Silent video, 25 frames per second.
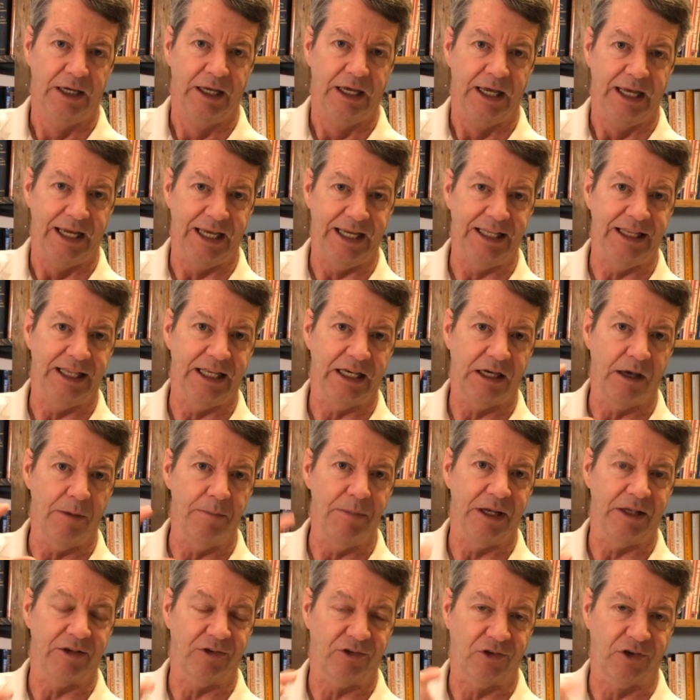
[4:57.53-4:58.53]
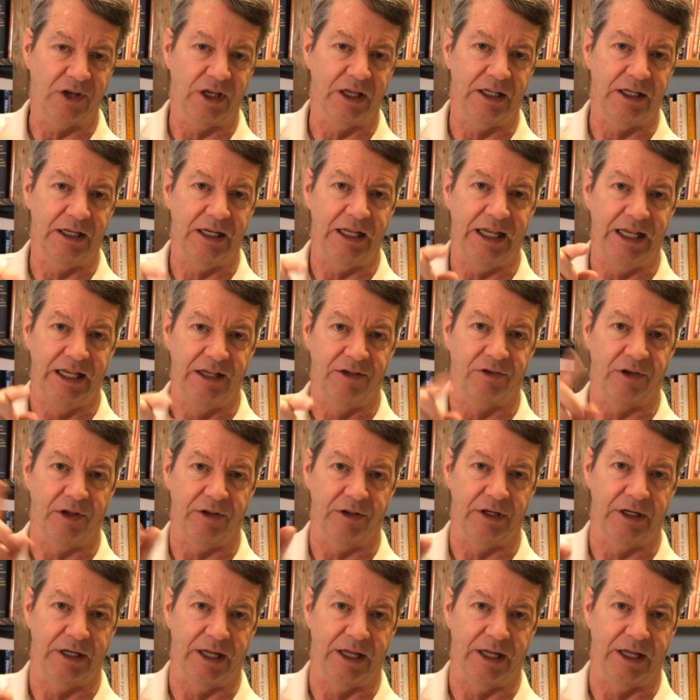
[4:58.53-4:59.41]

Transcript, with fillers: He that commits sin is of the